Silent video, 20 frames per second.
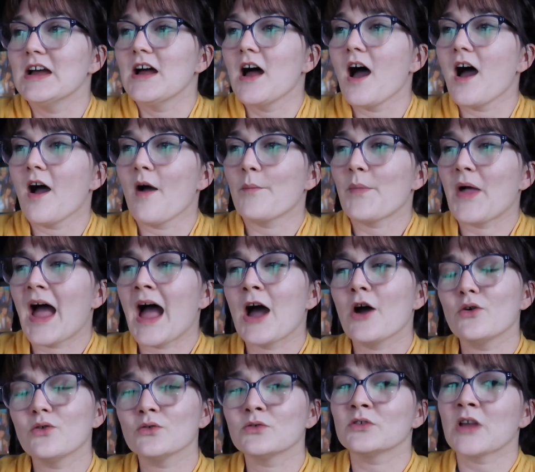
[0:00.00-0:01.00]

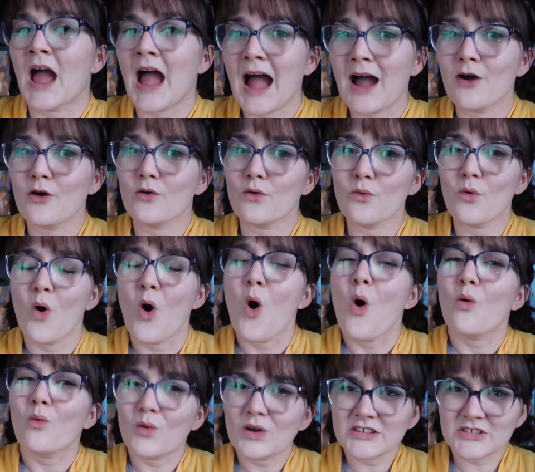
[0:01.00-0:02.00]
How
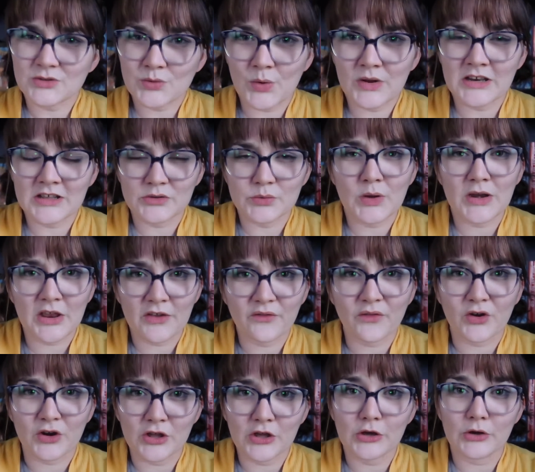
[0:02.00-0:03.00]
was 2020
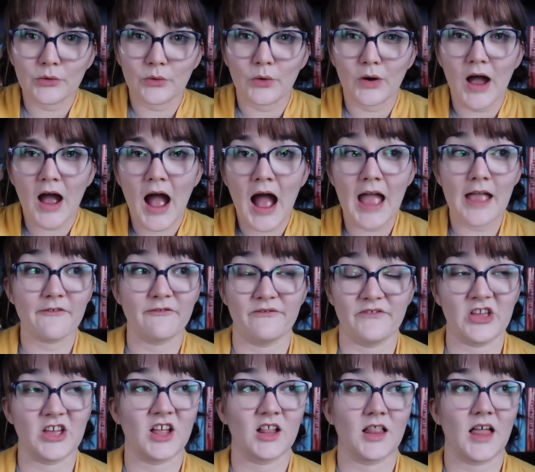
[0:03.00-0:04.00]
for you? I
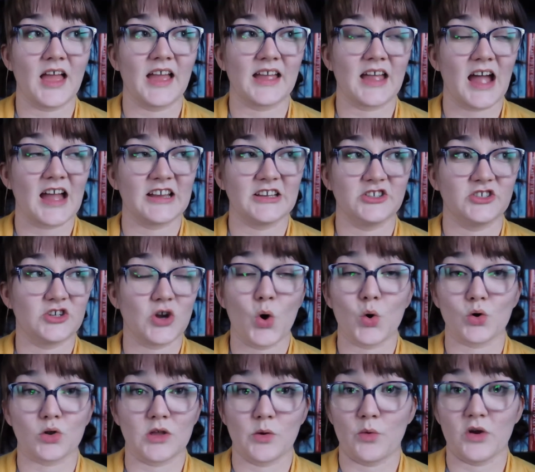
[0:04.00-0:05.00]
feel like I
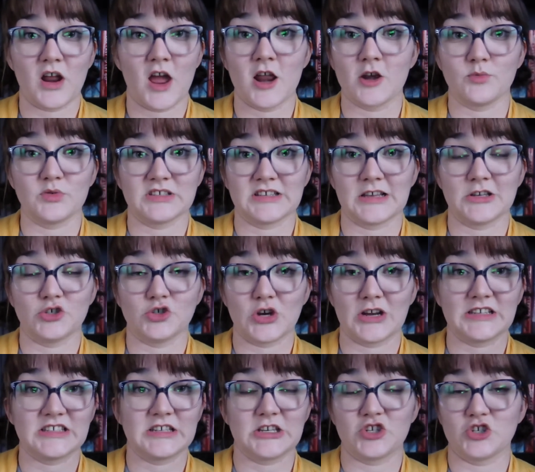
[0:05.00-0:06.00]
totally 100%
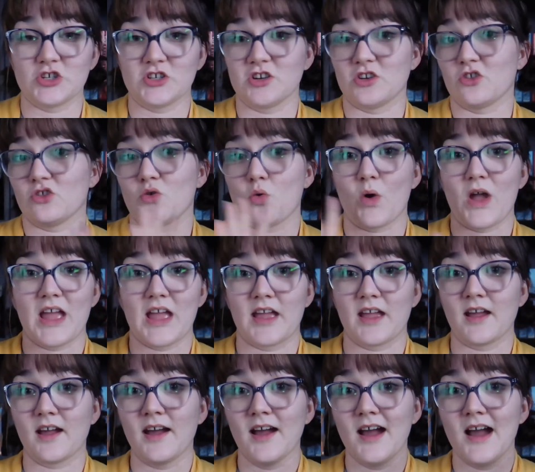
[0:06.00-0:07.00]
transitioned the
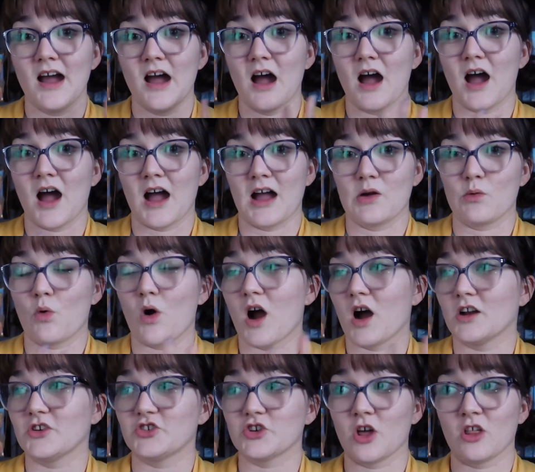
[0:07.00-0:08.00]
way I
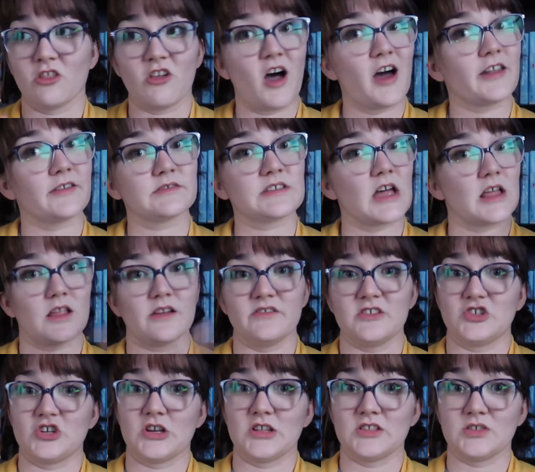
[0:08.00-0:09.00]
watch a lot of
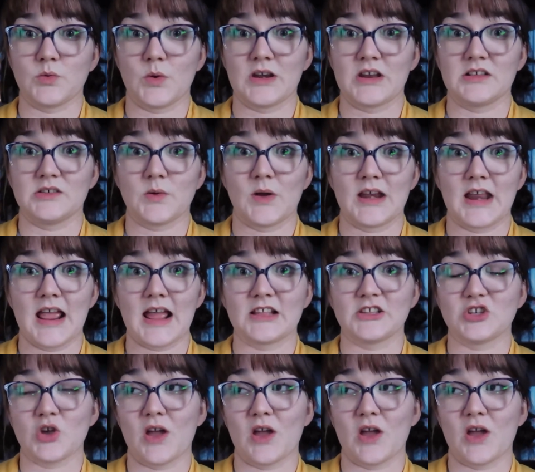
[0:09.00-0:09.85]
television in 2020, and so